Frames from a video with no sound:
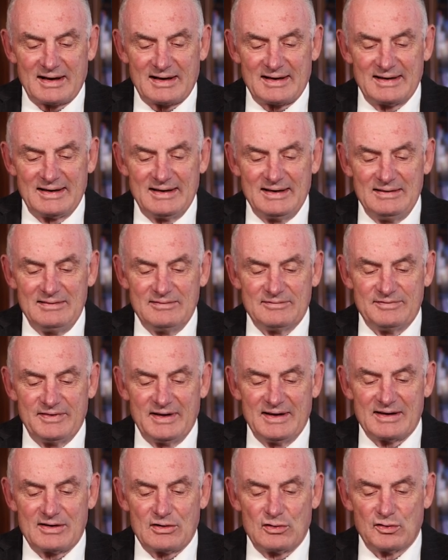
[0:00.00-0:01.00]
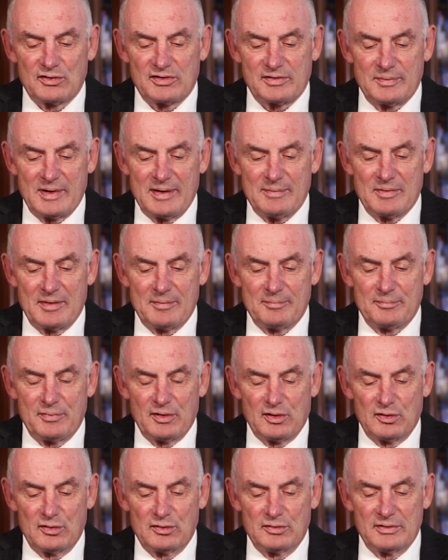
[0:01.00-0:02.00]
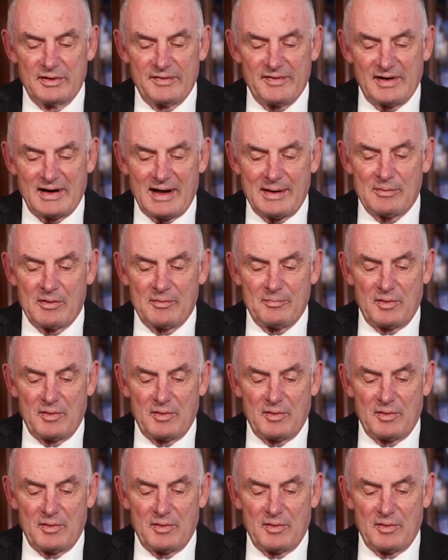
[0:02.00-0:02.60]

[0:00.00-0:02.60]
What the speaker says: Clean Vehicles Amendment Bill in the name